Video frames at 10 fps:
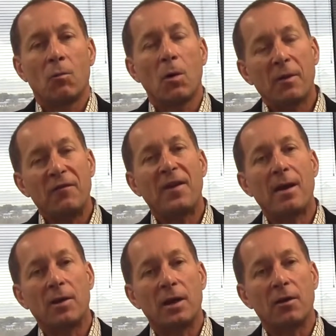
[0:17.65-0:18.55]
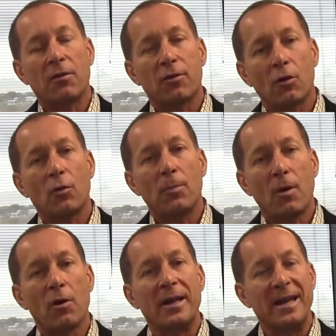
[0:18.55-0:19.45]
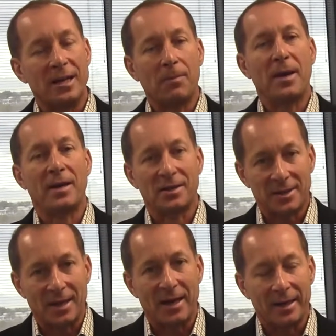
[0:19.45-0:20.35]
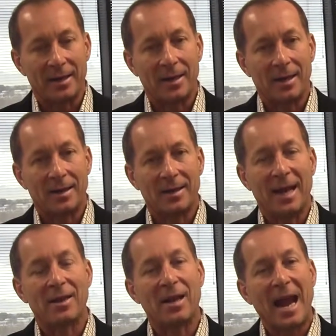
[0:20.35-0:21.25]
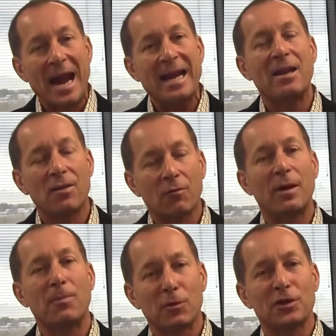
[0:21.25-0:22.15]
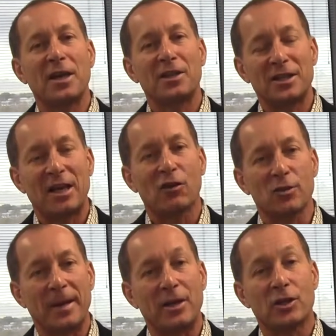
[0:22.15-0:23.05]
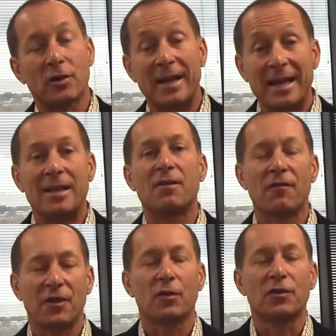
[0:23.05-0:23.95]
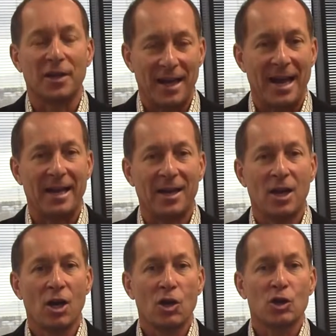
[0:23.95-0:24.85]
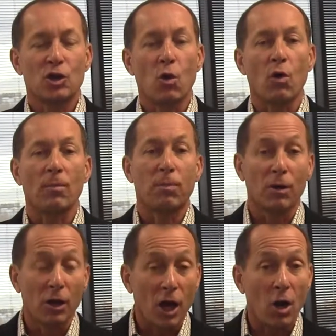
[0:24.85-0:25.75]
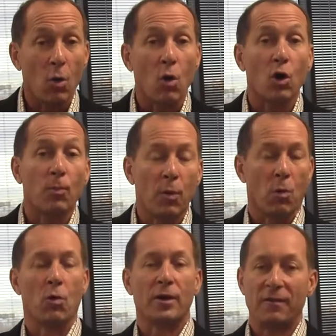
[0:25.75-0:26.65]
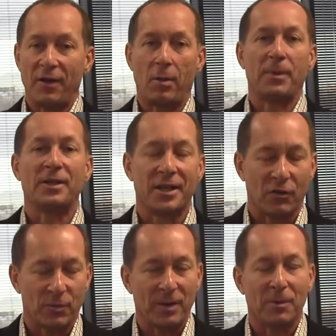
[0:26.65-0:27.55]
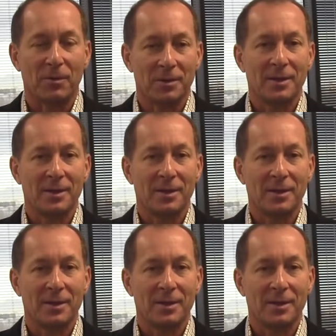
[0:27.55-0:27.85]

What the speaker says: What we found in a third-party independent study that 83% of sales managers in the field today scored below or poor in developing salespeople.